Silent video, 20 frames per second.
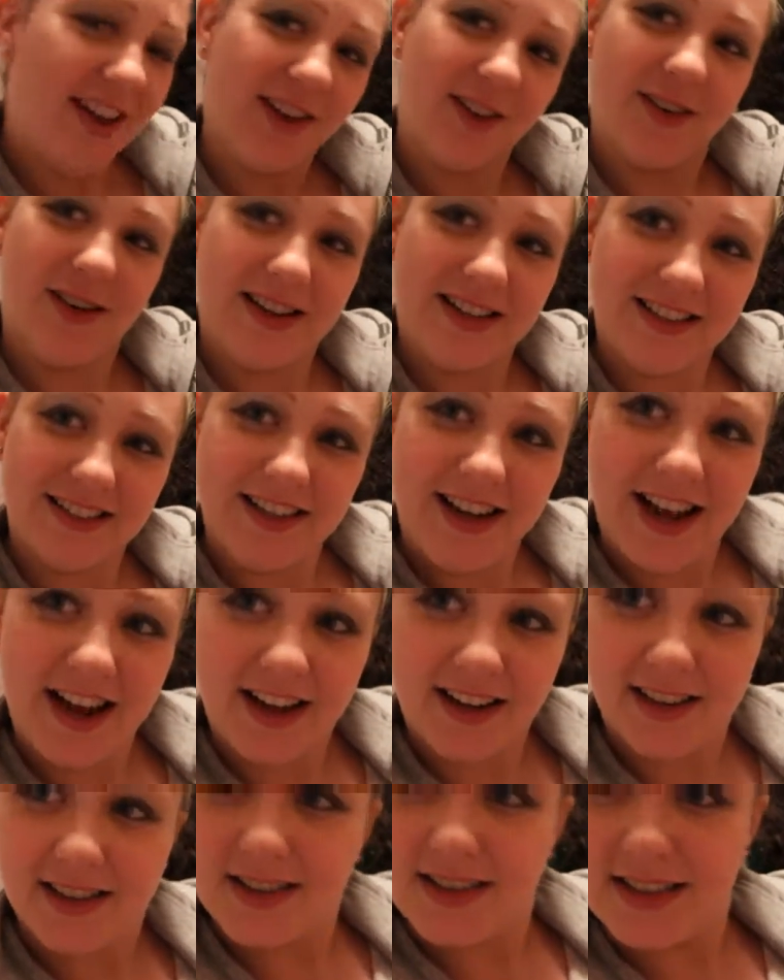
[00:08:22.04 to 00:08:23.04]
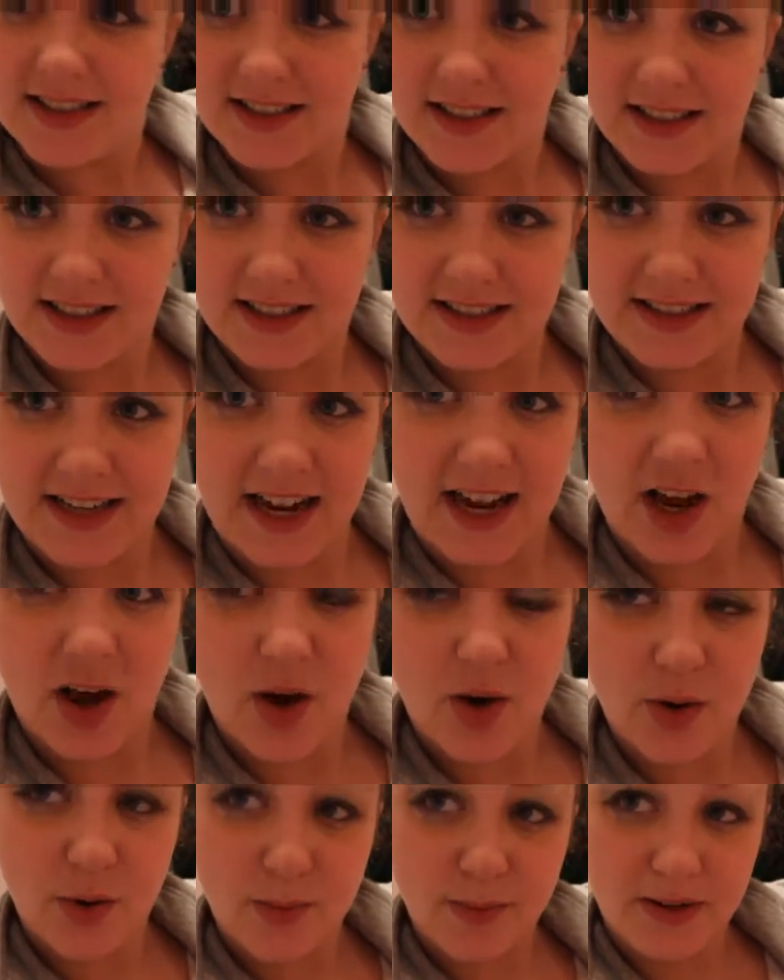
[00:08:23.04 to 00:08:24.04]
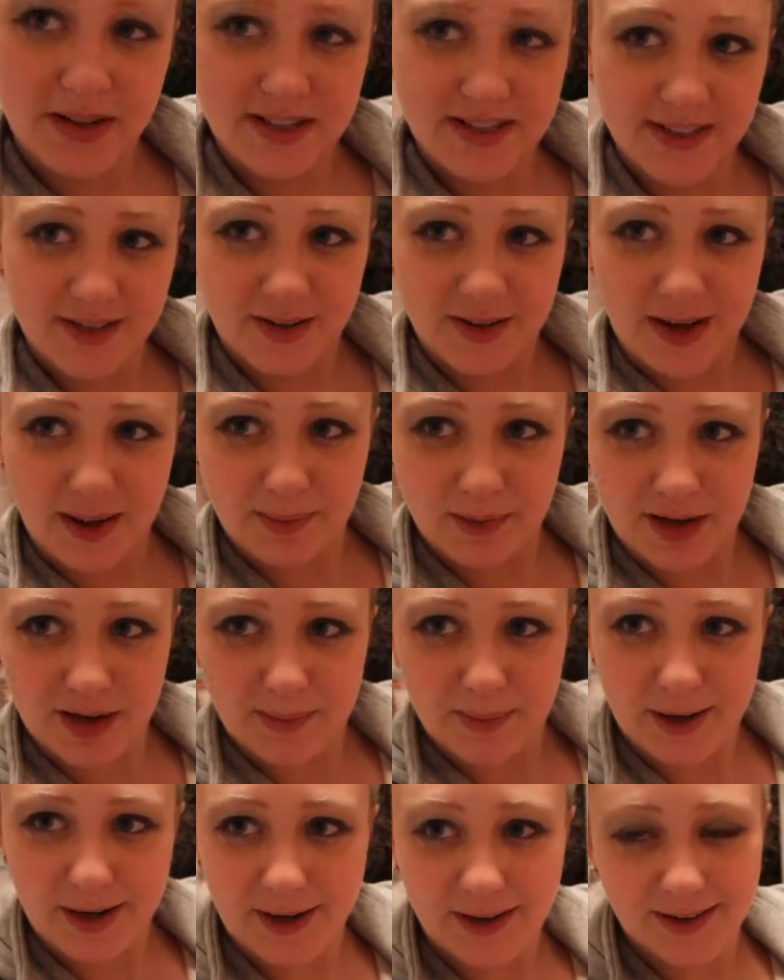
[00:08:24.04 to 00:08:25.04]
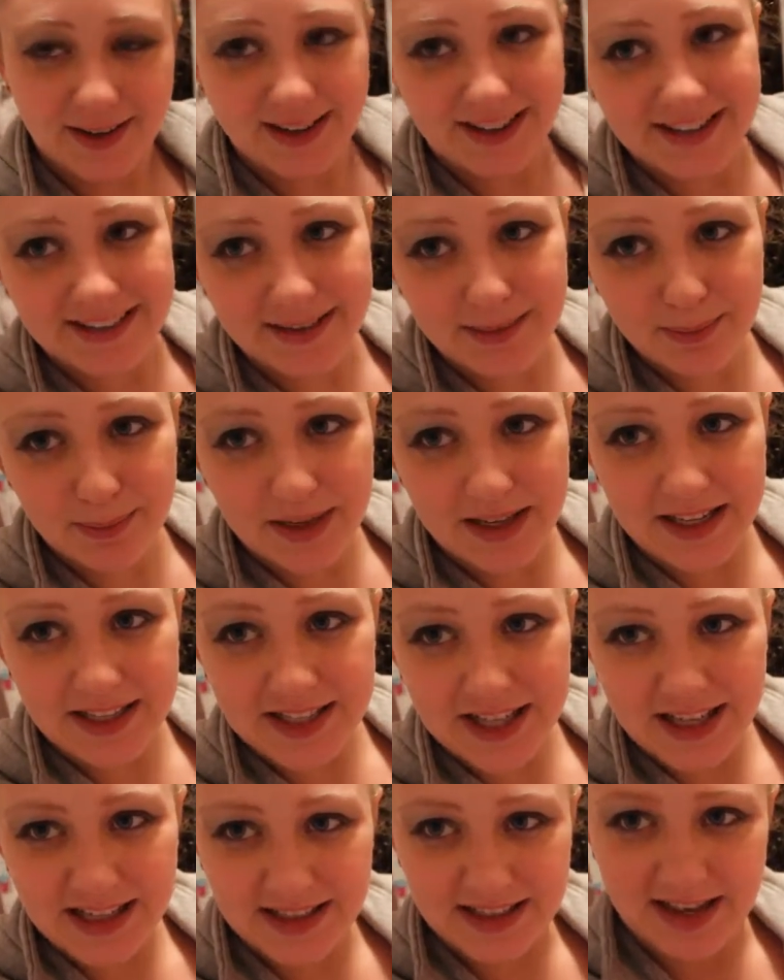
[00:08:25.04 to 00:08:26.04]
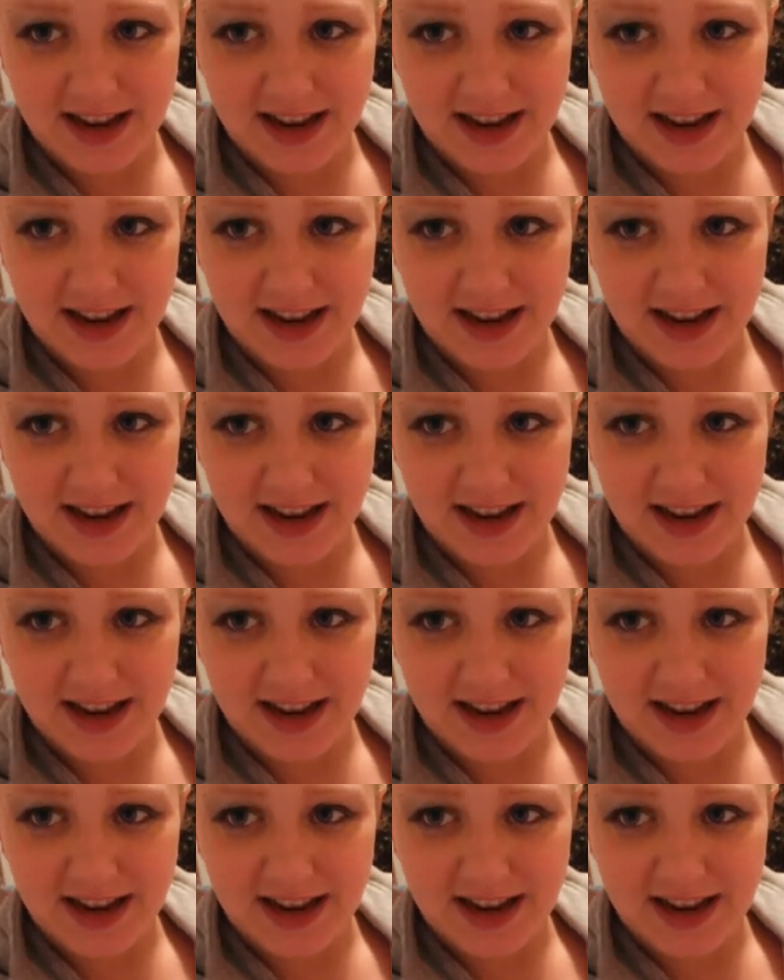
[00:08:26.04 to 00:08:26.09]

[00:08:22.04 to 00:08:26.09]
Grace and I are just gonna stay home so I'm gonna put her in some PJs